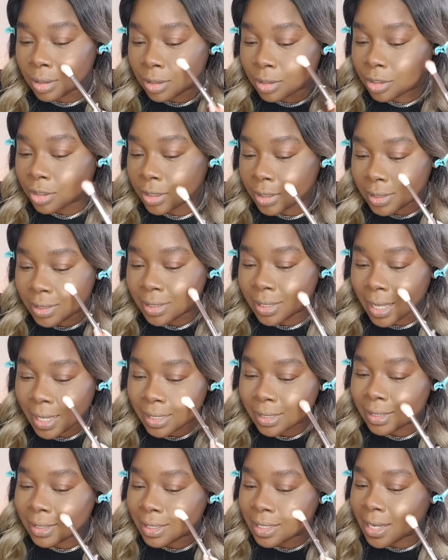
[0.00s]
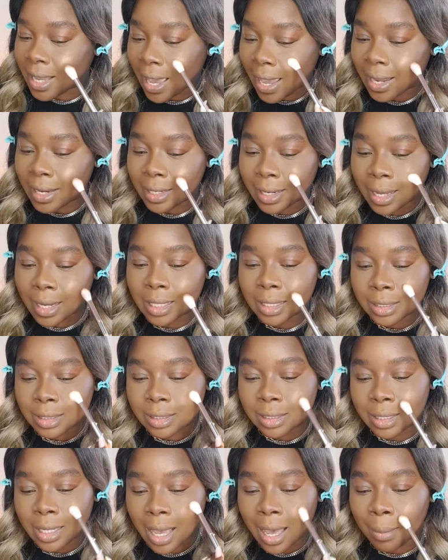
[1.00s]
just nicely highlight
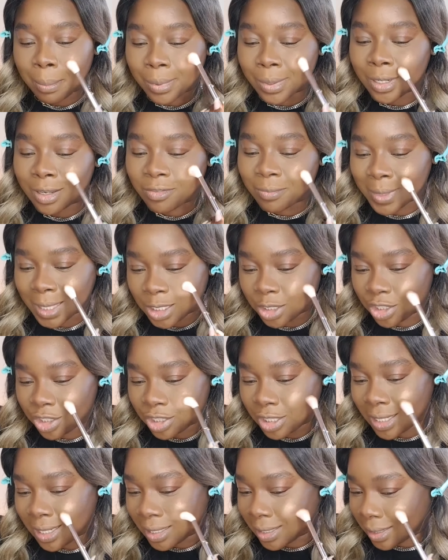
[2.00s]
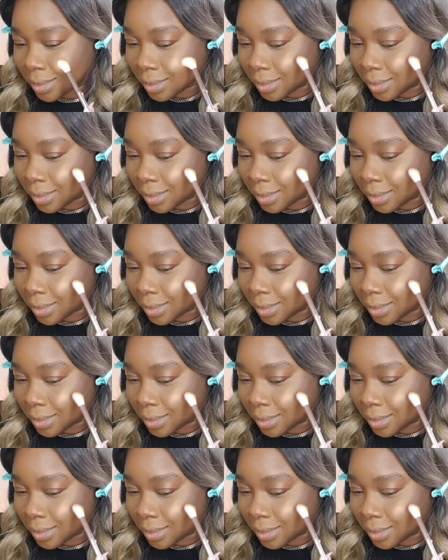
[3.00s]
the apple of my cheeks.